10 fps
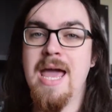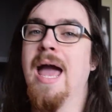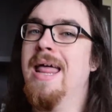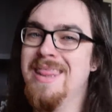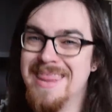
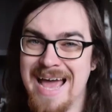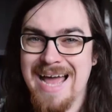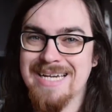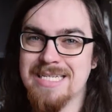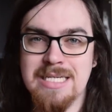And
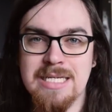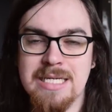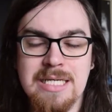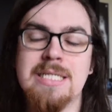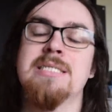that
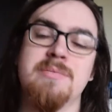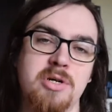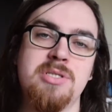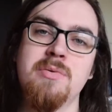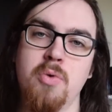is the
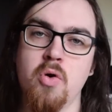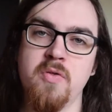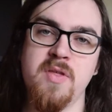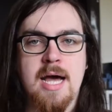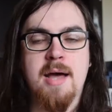most important
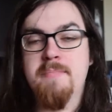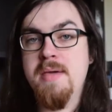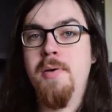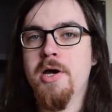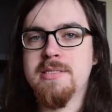thing. Me
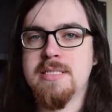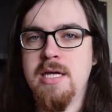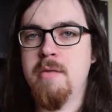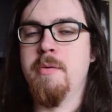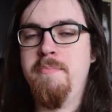personally,
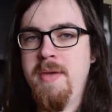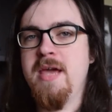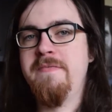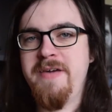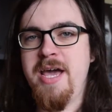I'm a
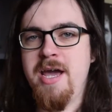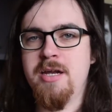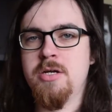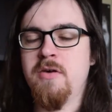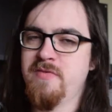big
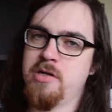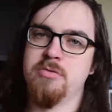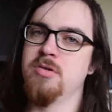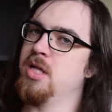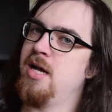fan of
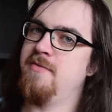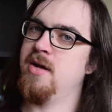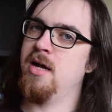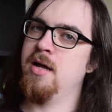Donald Glover.